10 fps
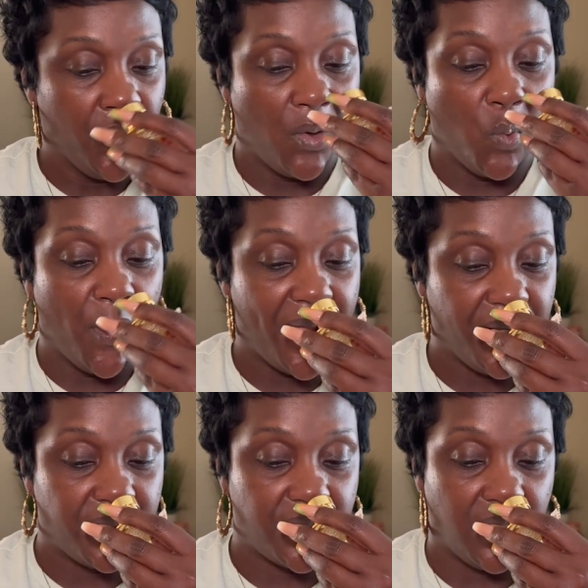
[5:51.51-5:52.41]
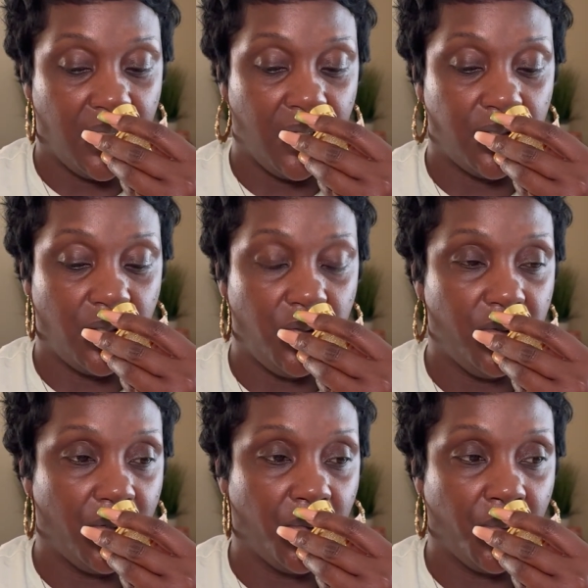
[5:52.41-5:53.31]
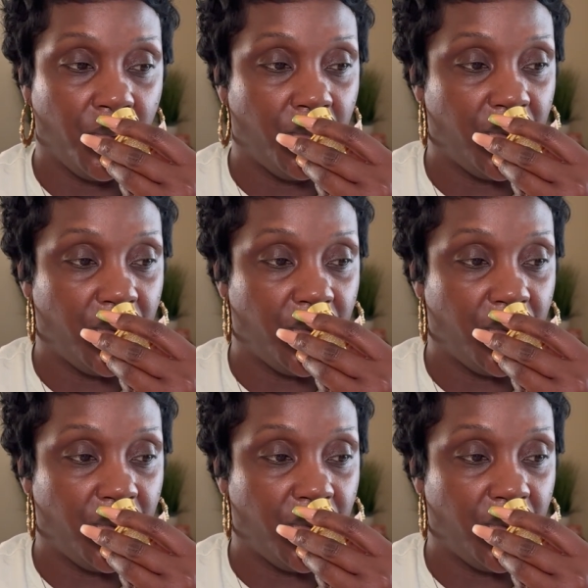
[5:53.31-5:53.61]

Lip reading: wedding scent, you know,